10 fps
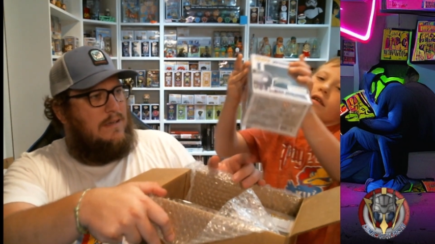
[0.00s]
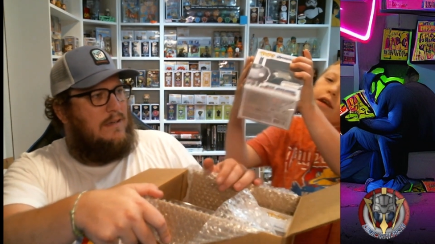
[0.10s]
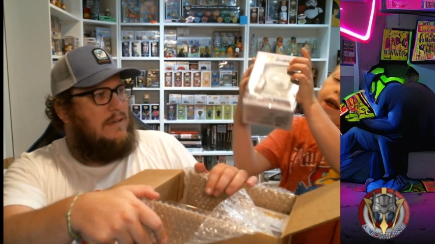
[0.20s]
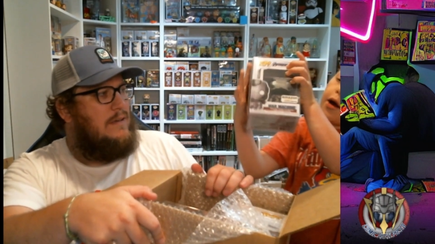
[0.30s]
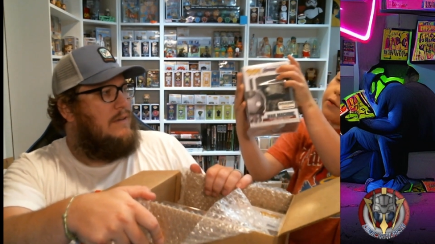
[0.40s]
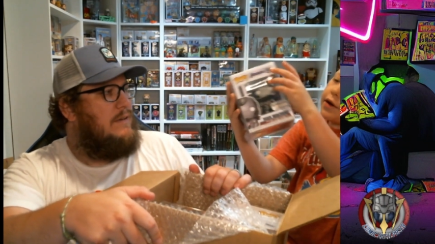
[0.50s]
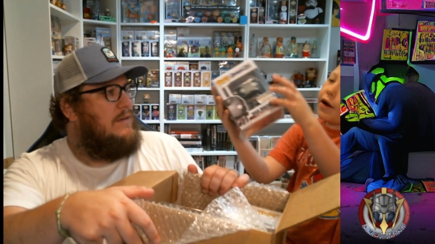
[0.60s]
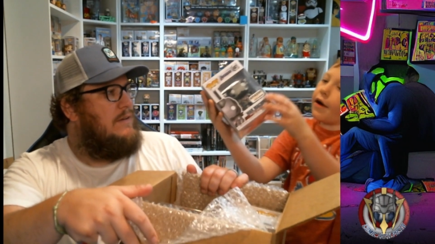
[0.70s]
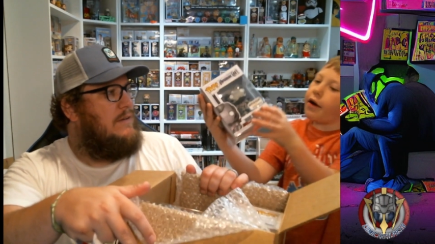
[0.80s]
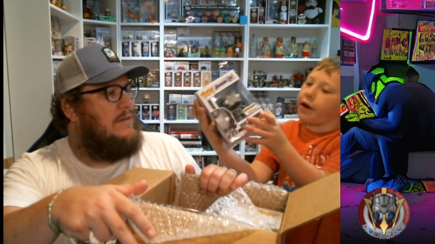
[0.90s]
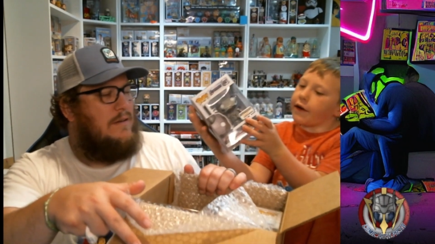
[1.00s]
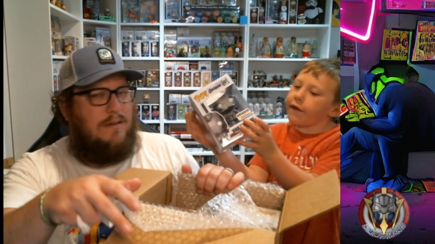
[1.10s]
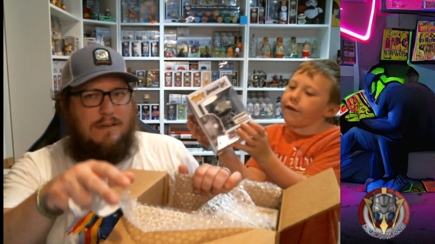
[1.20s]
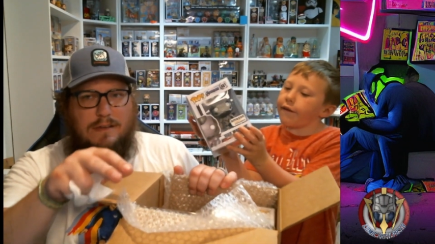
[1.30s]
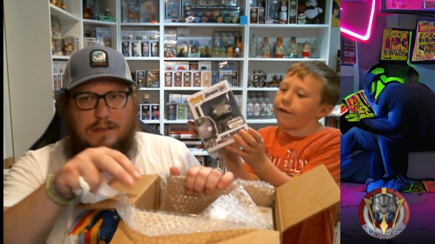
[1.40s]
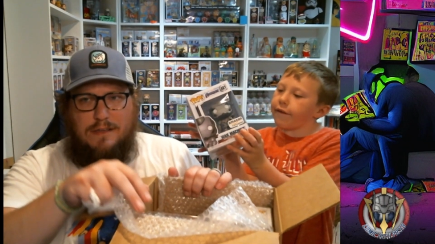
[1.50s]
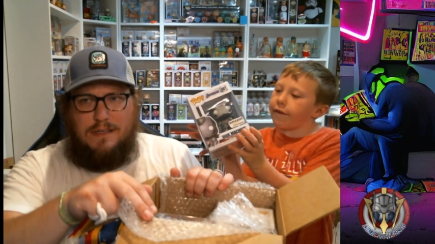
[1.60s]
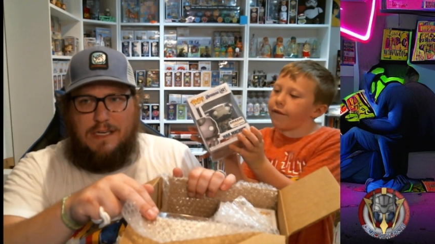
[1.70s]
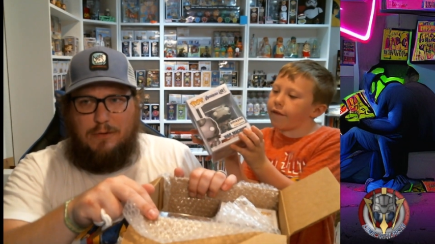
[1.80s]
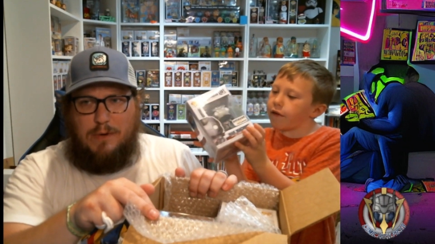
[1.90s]
Speaker 1: There we are.
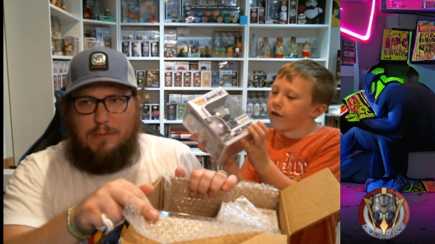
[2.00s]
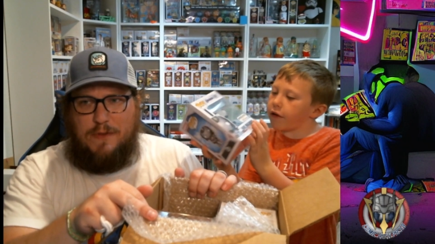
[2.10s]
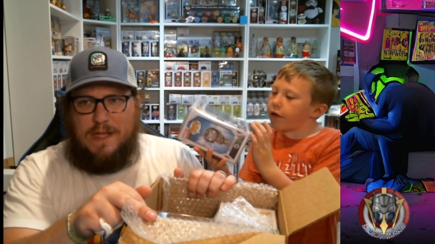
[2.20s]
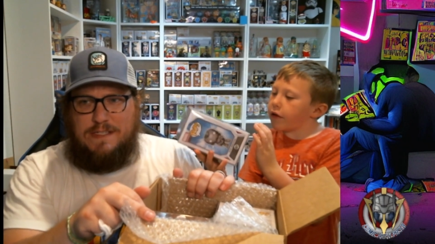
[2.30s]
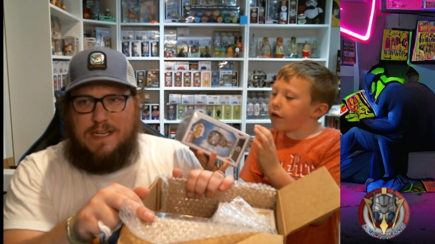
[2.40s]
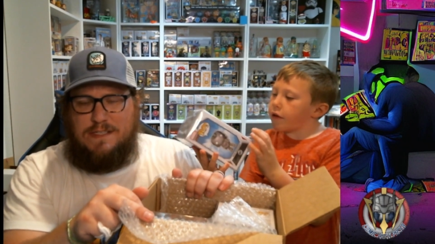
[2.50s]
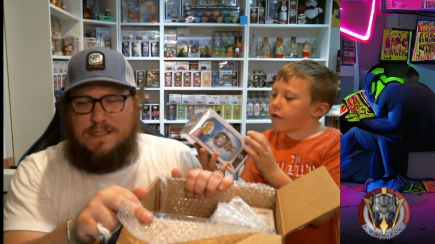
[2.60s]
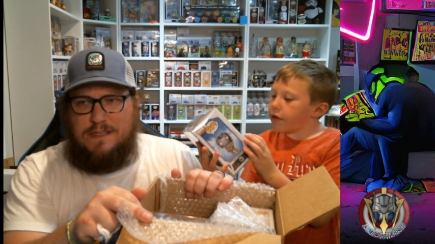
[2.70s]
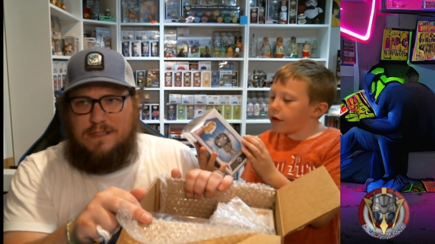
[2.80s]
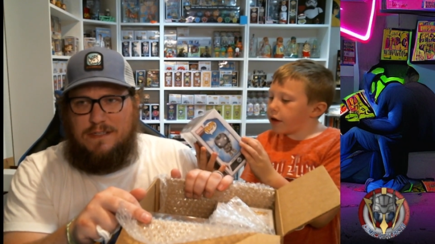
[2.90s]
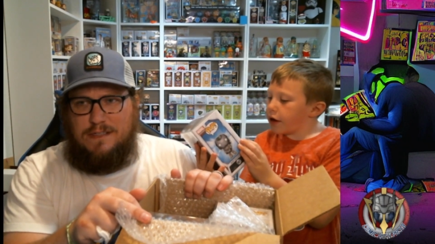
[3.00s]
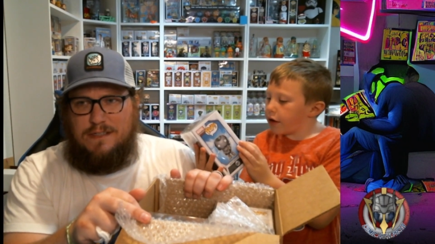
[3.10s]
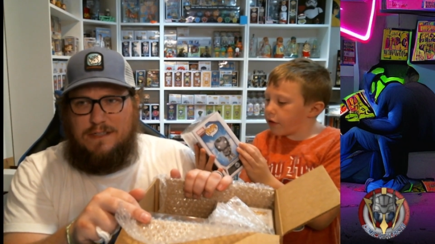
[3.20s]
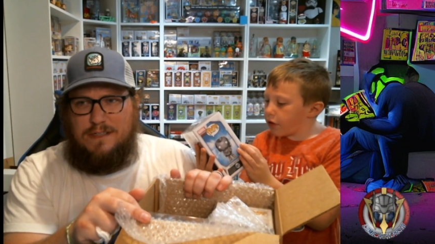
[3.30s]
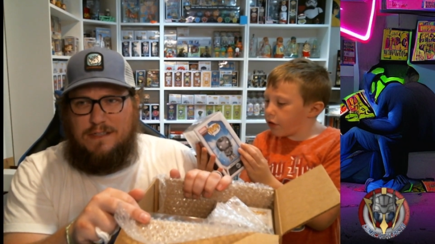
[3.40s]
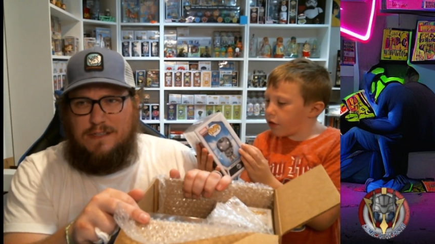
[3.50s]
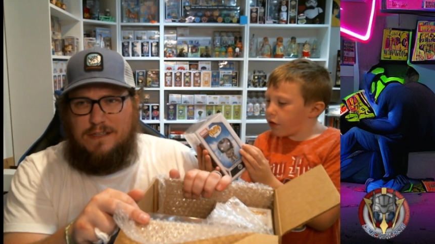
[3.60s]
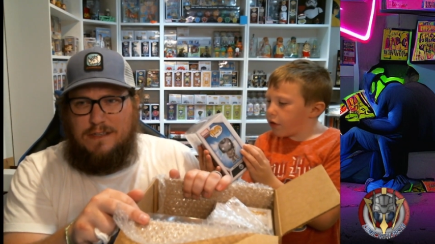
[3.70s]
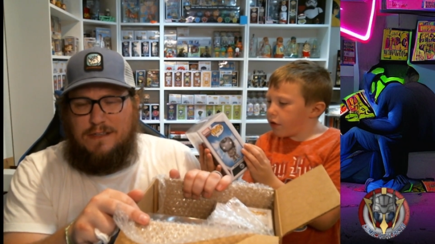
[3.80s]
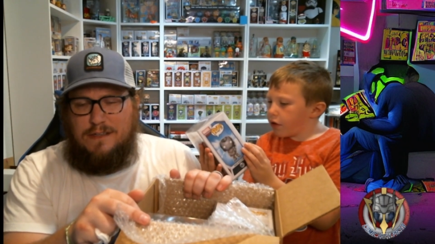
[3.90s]
Speaker 2: Can you read what that says?
Speaker 1: It's,
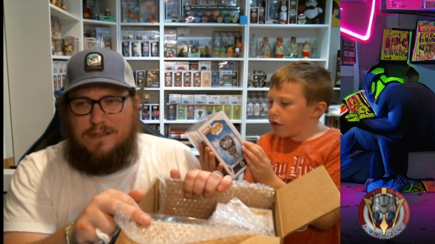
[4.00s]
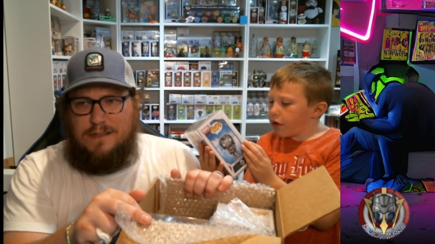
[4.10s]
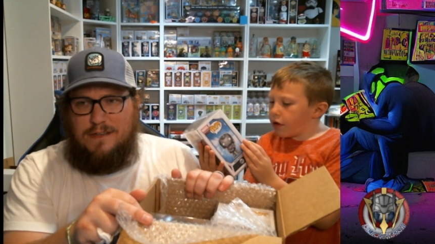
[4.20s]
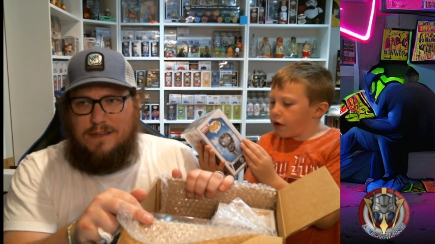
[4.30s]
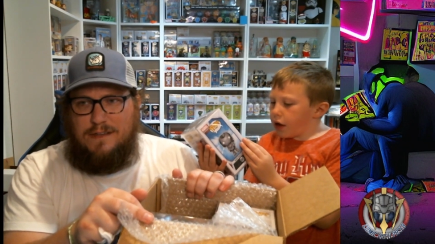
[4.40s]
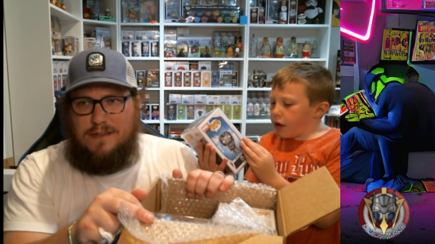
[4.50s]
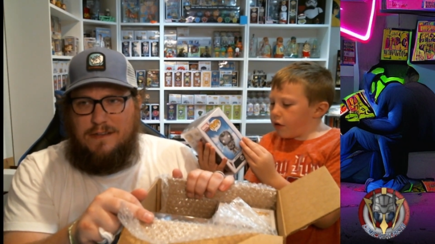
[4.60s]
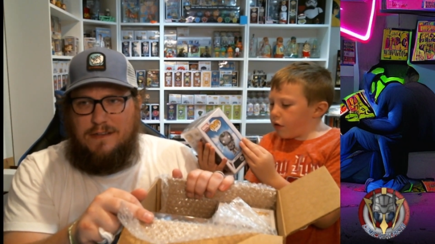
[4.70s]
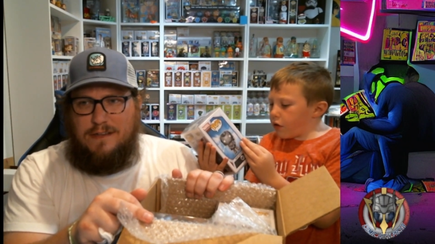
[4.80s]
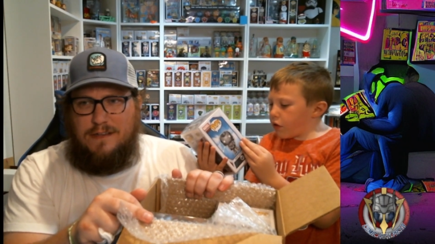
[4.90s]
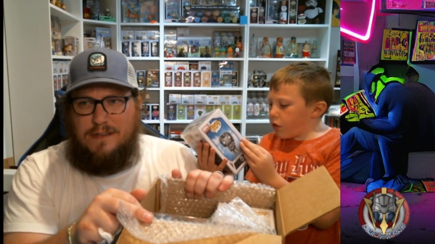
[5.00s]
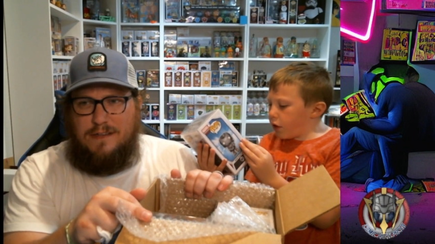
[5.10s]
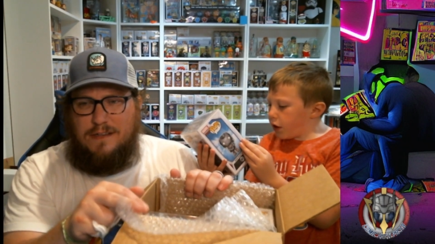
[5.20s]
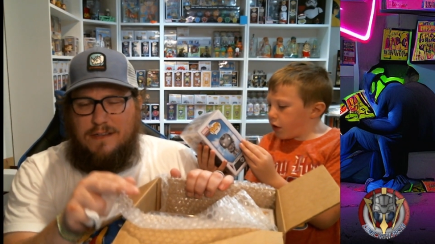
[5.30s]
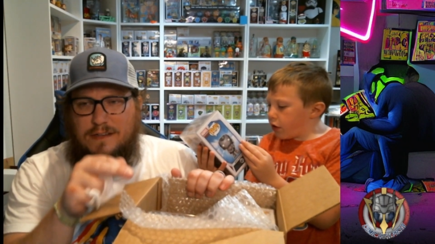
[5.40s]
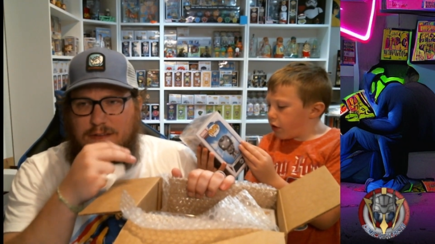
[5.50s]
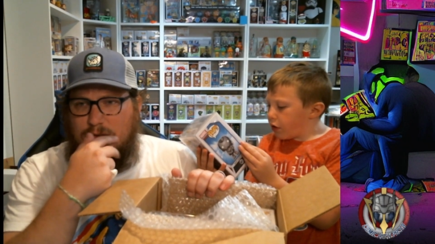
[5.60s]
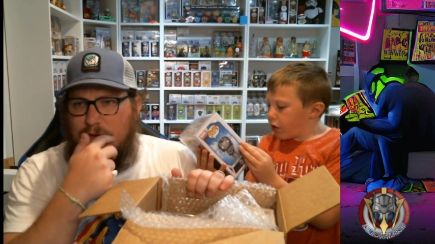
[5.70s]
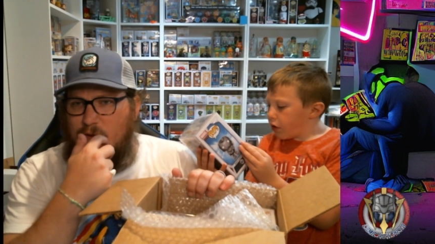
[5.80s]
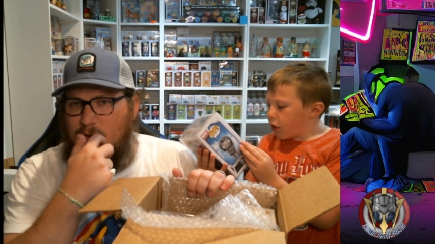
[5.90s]
it looks like
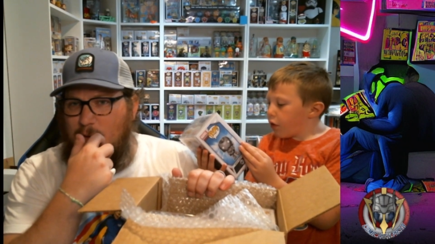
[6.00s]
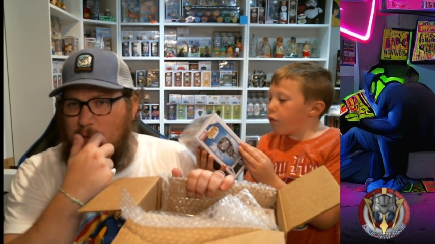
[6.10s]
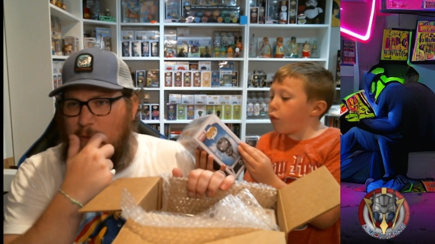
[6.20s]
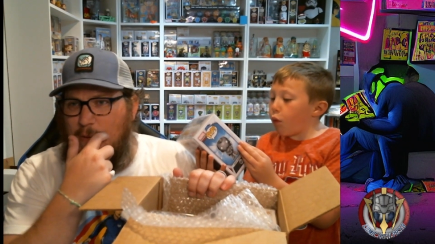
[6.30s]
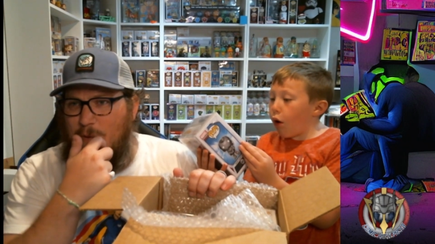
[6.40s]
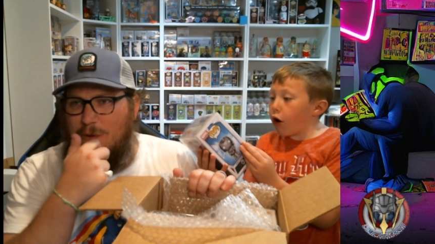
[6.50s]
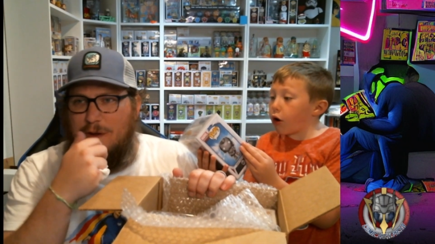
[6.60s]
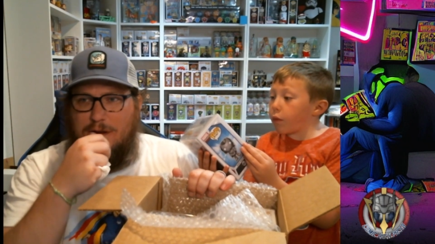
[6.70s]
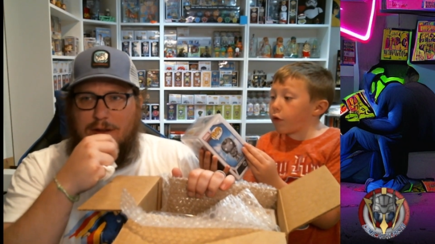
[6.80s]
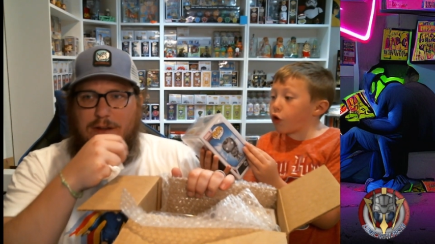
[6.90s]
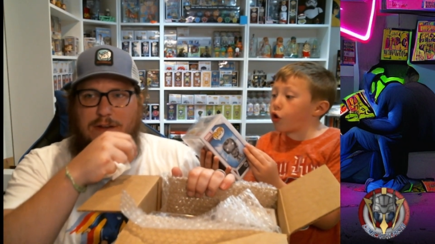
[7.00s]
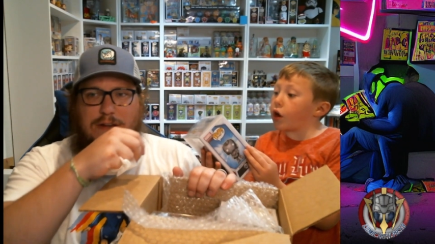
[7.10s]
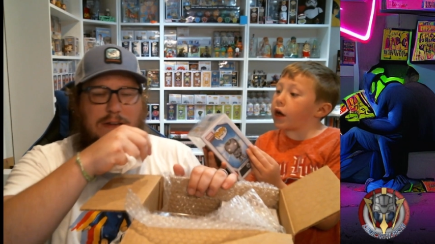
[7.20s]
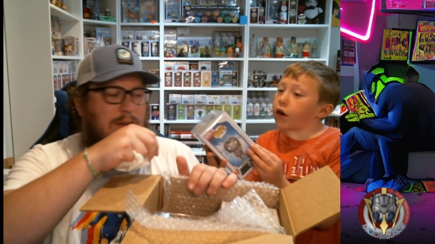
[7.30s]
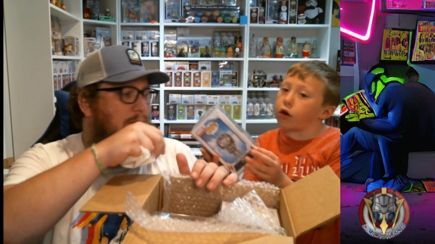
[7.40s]
War Machine.